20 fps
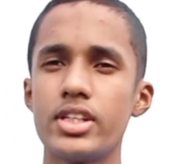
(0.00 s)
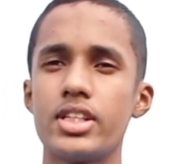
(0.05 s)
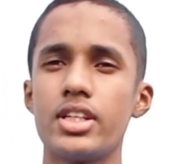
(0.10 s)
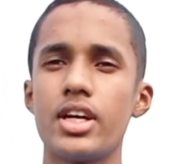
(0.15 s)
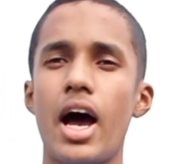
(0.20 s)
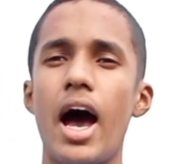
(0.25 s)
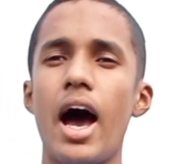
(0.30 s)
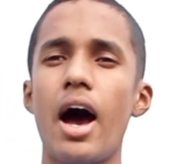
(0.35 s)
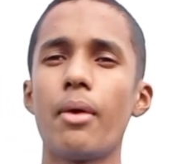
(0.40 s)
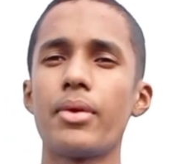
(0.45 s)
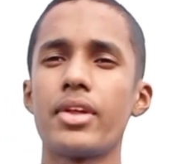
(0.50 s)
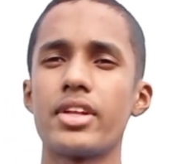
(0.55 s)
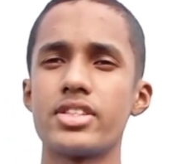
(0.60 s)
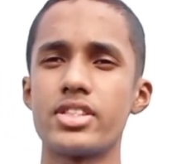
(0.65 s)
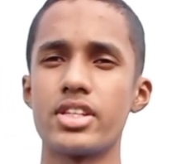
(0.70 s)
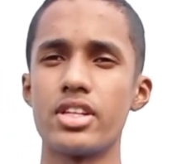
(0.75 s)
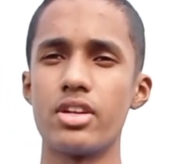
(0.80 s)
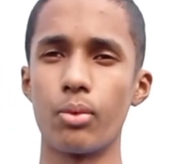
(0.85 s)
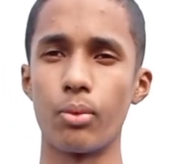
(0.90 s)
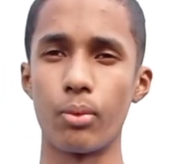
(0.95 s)
How
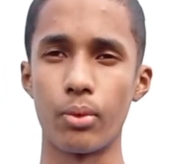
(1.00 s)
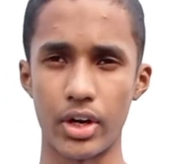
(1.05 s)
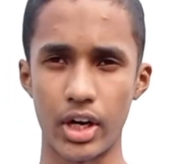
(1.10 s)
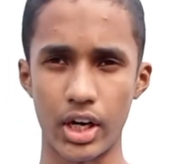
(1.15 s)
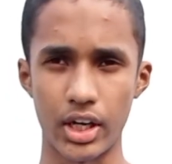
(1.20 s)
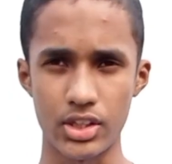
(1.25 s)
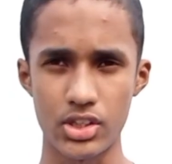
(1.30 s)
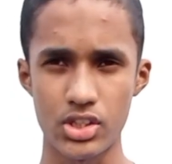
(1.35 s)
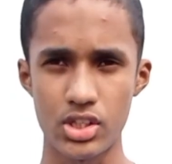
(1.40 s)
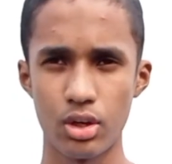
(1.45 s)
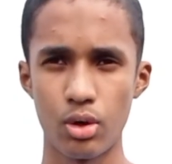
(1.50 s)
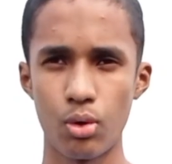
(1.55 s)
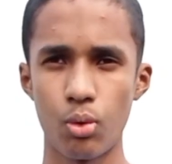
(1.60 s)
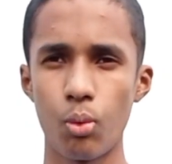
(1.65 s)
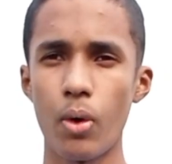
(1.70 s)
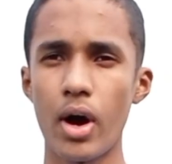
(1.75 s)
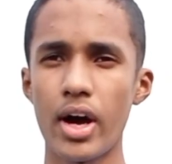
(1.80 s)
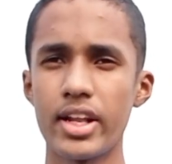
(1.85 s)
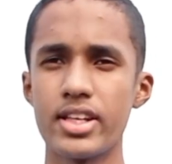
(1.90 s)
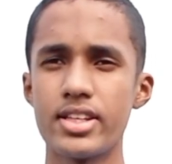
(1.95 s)
does it works?
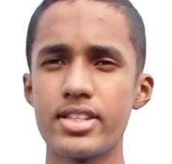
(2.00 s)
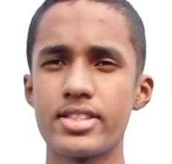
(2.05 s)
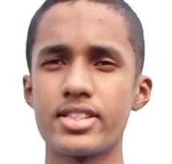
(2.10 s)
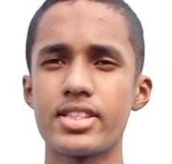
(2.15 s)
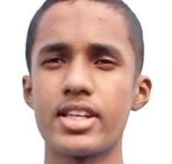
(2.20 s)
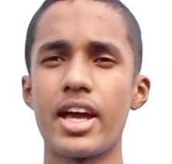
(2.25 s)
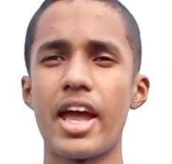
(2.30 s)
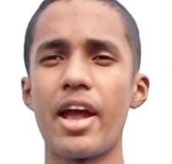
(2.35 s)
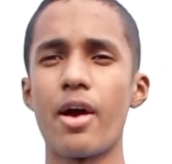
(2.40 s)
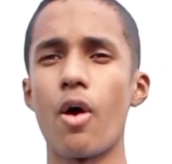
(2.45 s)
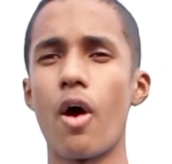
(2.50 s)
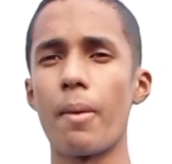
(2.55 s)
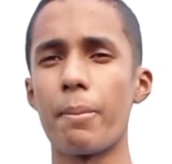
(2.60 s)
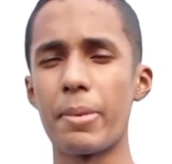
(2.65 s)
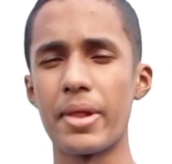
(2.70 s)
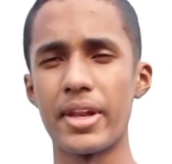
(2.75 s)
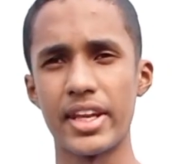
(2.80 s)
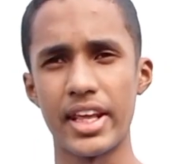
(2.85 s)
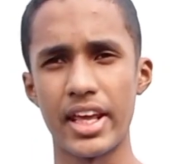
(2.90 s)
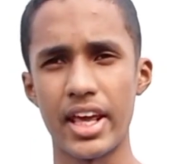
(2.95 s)
What is
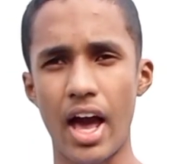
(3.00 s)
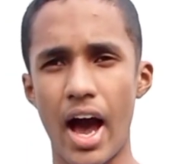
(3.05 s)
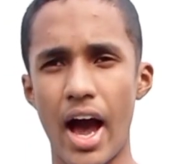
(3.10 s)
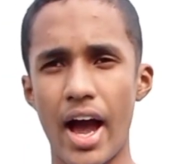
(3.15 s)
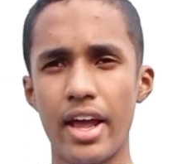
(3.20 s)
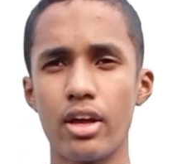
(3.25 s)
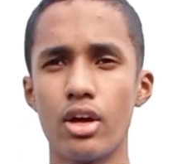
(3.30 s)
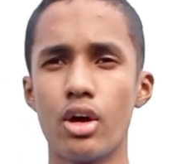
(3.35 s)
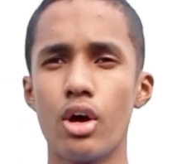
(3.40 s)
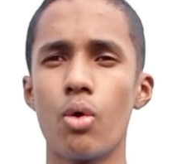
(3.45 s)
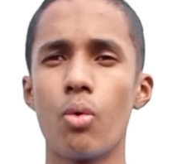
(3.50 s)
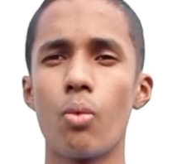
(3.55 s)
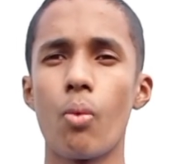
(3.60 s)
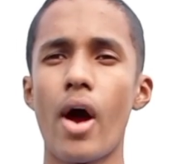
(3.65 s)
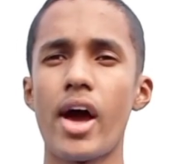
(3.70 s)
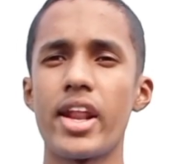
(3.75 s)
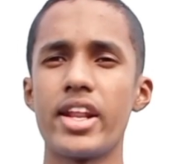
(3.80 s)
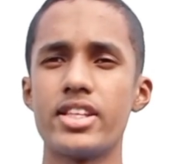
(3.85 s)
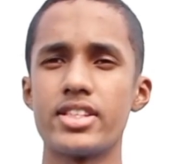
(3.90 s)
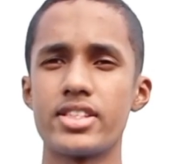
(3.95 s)
OpenAI?
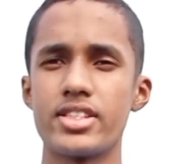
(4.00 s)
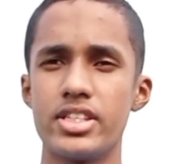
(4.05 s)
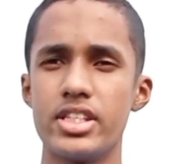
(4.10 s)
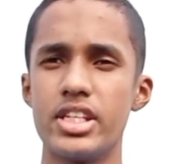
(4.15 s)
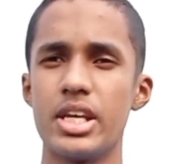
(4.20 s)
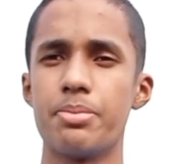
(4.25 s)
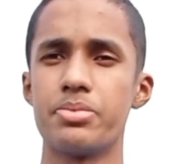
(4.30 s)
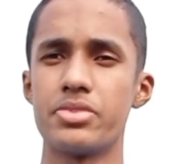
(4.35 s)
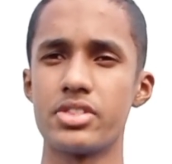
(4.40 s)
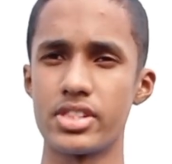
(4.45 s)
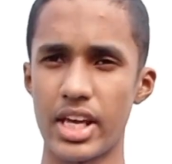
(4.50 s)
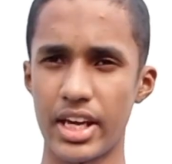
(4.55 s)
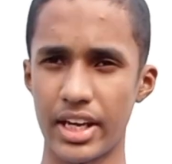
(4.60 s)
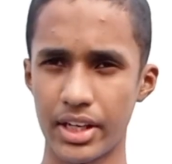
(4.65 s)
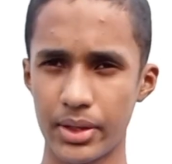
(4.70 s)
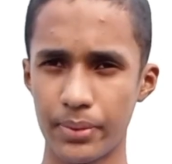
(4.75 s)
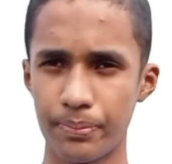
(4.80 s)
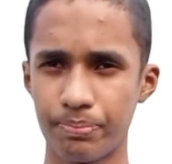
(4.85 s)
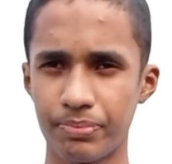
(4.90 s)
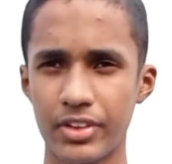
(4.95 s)
What is
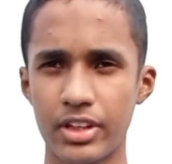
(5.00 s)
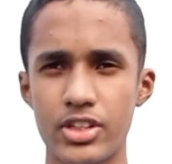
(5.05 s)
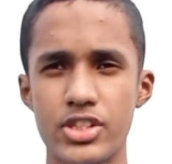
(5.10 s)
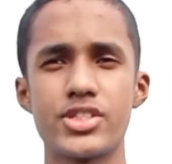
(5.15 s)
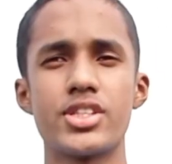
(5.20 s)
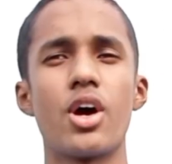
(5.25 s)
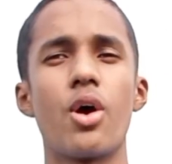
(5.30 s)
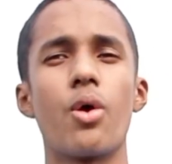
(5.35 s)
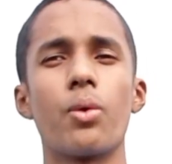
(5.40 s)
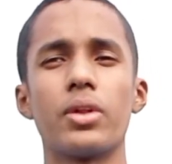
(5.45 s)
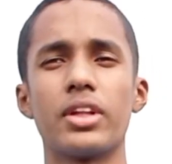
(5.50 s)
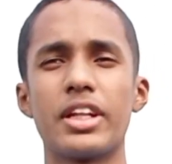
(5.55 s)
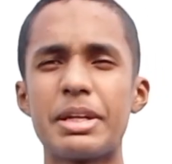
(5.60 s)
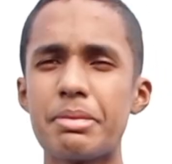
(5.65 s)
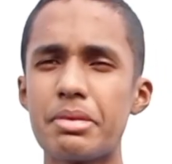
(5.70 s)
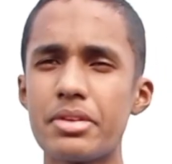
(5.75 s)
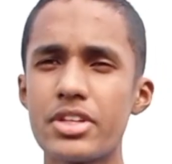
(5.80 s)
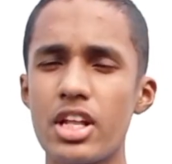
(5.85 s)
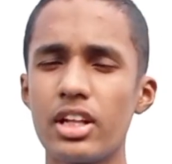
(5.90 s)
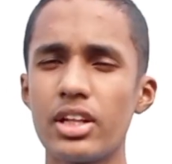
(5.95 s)
DeepSeek? So let
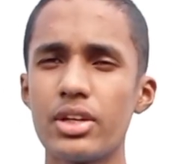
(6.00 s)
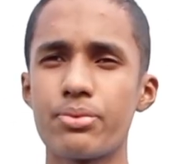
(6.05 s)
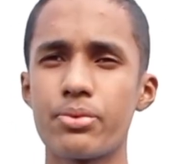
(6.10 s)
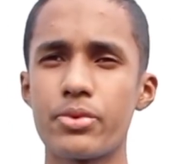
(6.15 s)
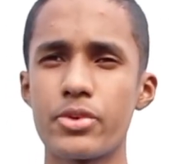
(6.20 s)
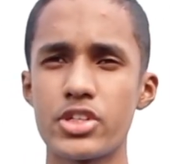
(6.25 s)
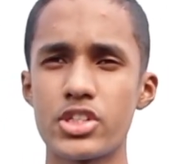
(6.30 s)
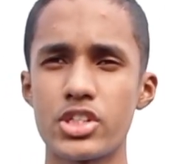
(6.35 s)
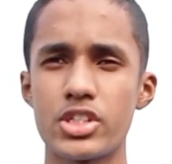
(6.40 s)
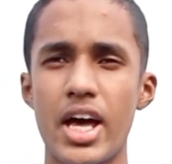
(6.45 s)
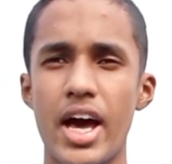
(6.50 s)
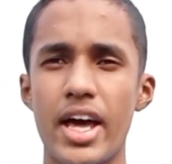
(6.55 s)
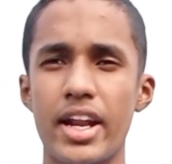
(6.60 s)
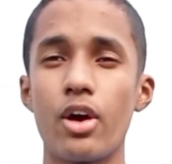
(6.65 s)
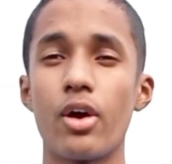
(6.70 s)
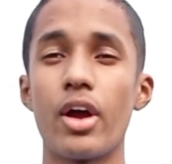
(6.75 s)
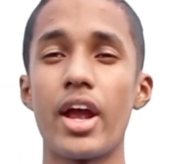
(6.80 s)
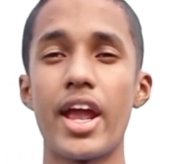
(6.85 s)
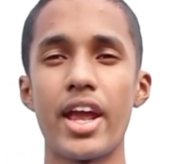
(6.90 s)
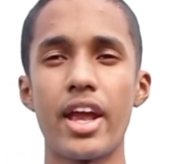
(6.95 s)
me tell you first that
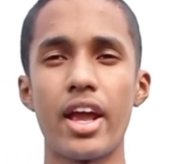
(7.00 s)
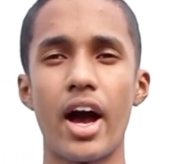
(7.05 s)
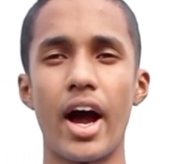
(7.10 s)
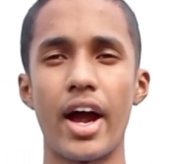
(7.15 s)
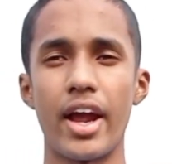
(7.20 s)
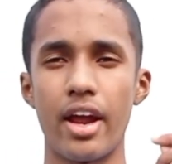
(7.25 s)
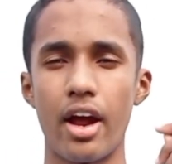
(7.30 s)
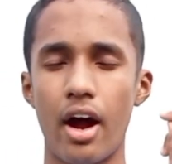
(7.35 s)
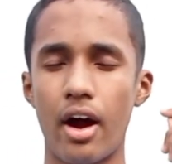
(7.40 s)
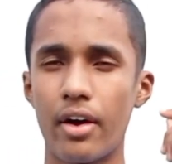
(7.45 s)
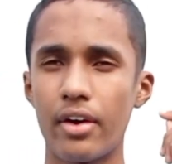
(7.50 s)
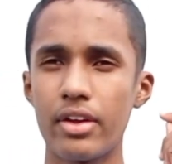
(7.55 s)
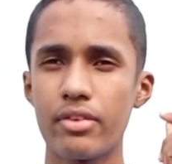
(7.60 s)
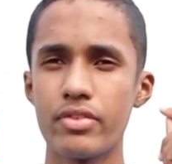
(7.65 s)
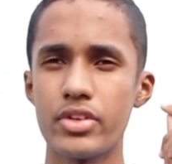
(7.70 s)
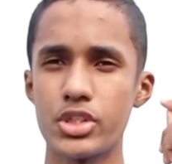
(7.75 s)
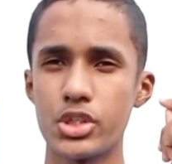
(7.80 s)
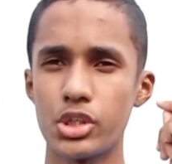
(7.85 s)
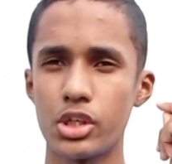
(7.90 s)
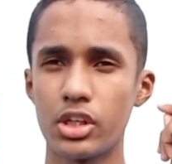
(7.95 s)
AI,
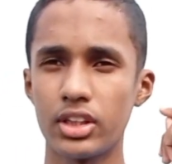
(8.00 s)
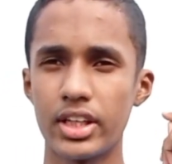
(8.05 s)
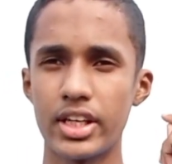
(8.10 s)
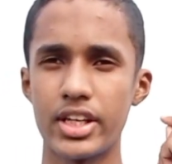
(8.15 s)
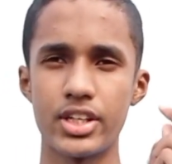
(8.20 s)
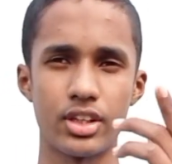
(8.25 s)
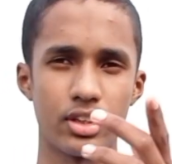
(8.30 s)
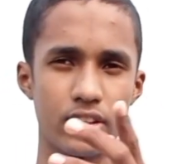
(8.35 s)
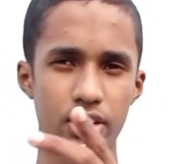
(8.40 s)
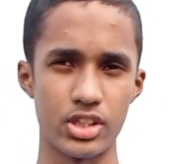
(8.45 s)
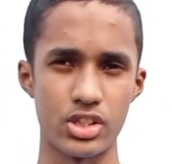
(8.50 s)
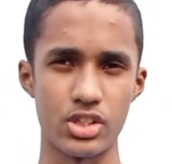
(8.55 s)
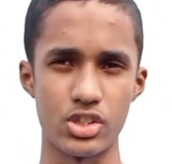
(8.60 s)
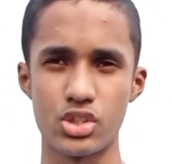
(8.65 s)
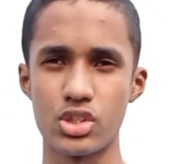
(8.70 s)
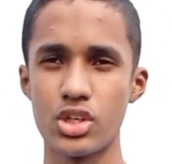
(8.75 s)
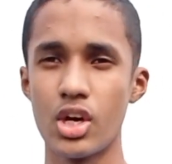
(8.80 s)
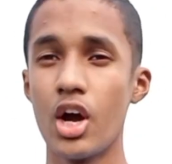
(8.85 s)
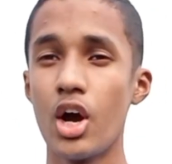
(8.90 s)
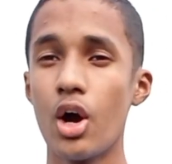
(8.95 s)
artificial
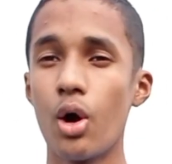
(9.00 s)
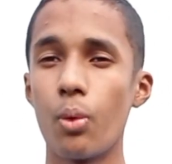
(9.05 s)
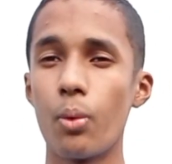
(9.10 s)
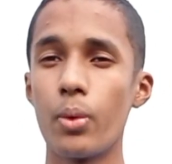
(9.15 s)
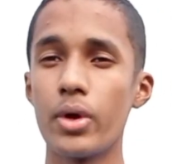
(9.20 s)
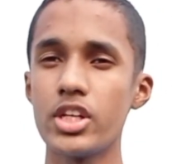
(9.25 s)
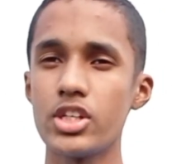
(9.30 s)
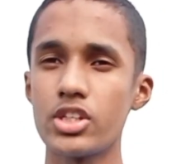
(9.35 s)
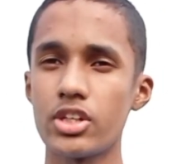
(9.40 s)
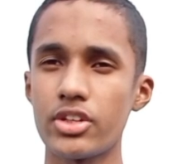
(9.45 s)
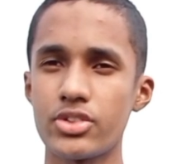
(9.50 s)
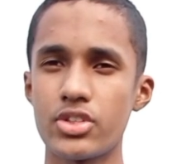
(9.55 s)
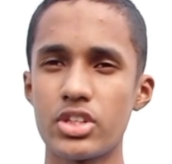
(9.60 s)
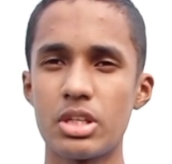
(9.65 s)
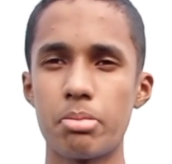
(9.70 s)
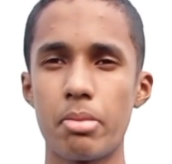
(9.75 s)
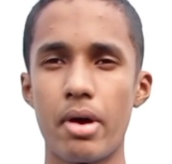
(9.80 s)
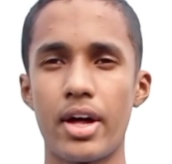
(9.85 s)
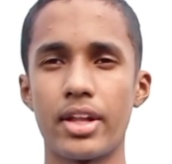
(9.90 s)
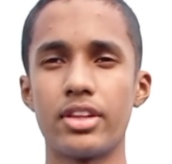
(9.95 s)
intelligence, which is also
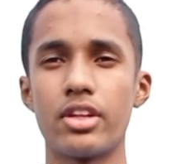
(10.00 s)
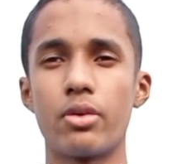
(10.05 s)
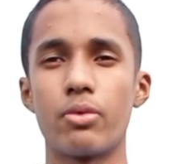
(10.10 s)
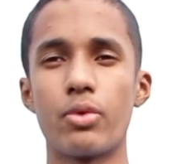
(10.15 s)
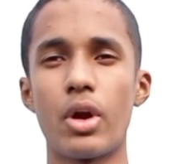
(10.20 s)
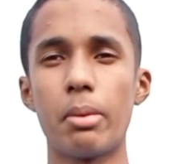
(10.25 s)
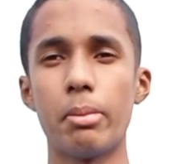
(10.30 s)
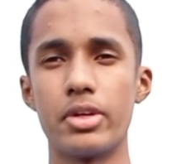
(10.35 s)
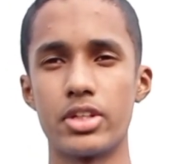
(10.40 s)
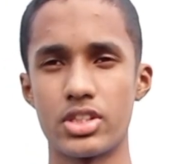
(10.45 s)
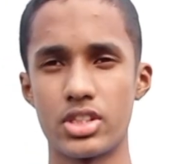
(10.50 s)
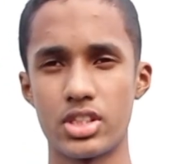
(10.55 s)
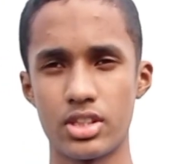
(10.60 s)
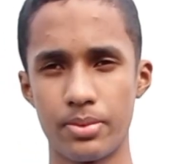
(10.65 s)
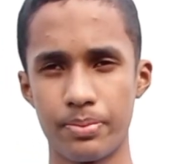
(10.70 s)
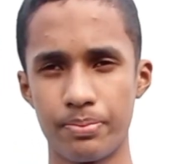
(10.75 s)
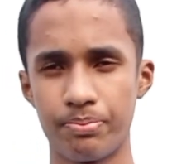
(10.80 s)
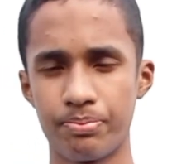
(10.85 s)
demand the robot.